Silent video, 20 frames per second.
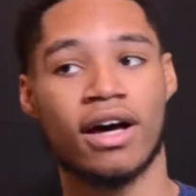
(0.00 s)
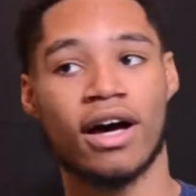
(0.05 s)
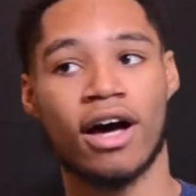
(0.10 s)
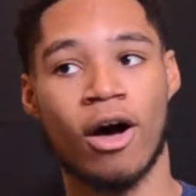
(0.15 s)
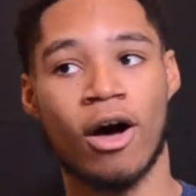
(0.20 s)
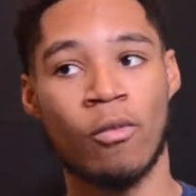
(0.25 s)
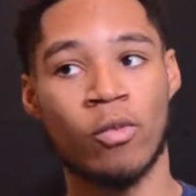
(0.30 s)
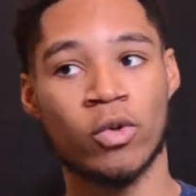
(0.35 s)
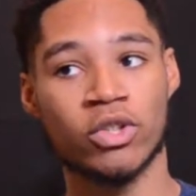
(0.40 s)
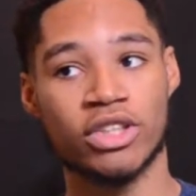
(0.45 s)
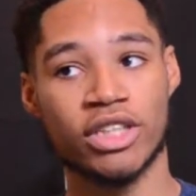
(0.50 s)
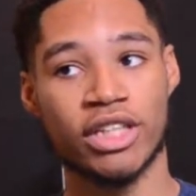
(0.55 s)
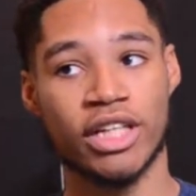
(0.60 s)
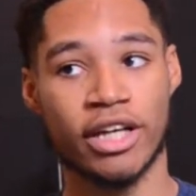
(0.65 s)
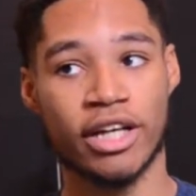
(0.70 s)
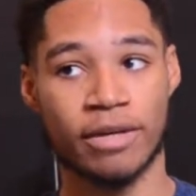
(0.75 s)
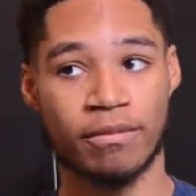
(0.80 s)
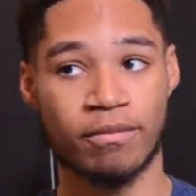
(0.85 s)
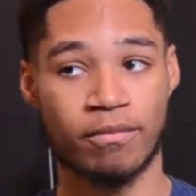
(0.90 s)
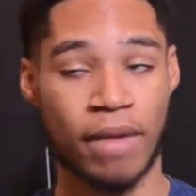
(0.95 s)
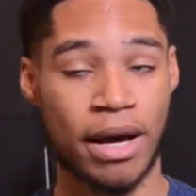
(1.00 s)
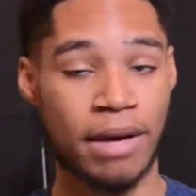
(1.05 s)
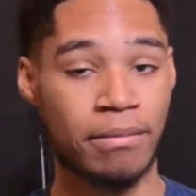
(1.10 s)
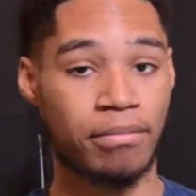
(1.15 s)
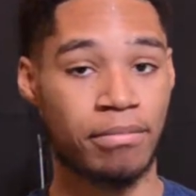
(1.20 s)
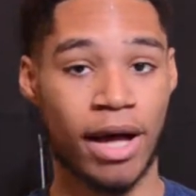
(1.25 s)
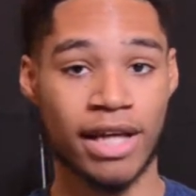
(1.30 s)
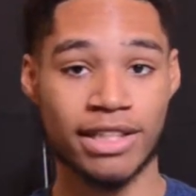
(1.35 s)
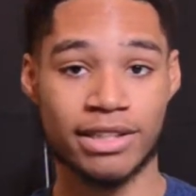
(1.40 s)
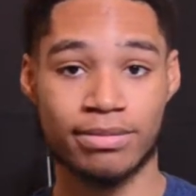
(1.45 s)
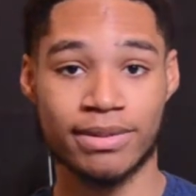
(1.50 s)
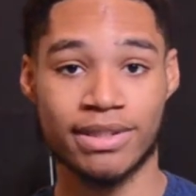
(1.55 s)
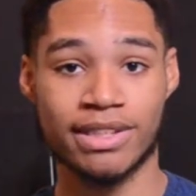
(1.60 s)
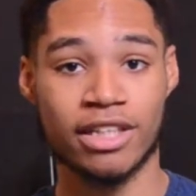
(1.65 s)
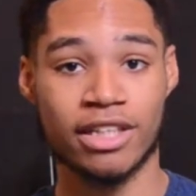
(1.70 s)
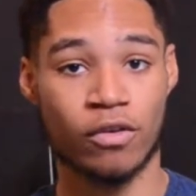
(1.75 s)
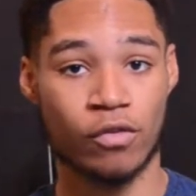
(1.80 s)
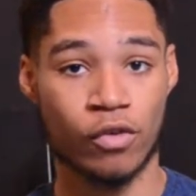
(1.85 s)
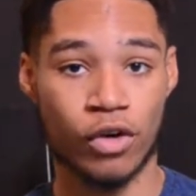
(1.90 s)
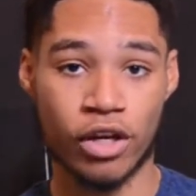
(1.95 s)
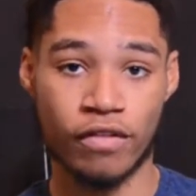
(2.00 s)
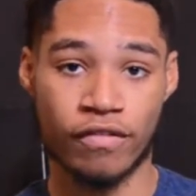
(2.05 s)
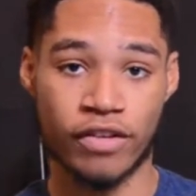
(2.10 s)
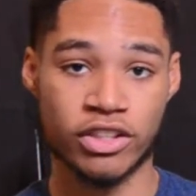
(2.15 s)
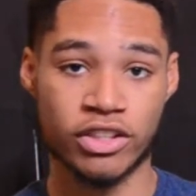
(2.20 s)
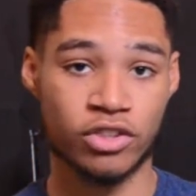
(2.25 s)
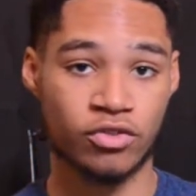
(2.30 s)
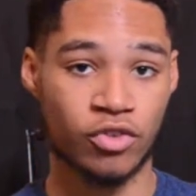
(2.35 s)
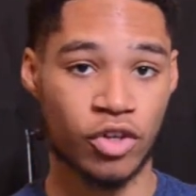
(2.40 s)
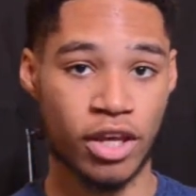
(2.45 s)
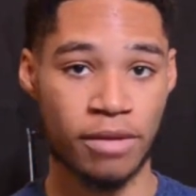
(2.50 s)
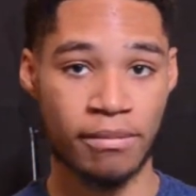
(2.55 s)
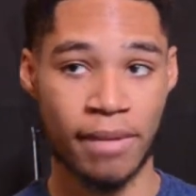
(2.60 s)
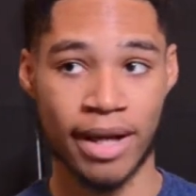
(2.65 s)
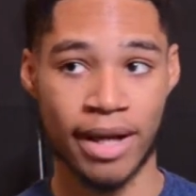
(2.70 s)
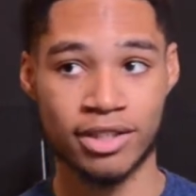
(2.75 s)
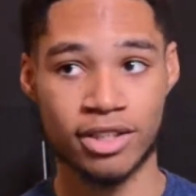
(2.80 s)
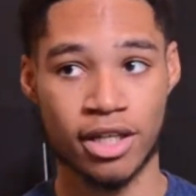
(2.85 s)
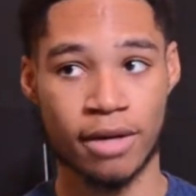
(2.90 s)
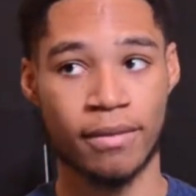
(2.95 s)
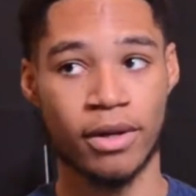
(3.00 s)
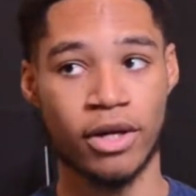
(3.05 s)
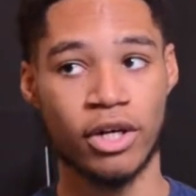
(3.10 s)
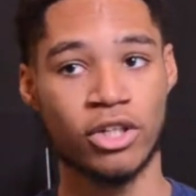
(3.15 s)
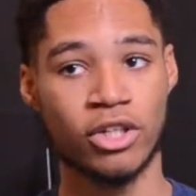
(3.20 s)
We'll see. Might possibly see a rookie versus rookie matchup.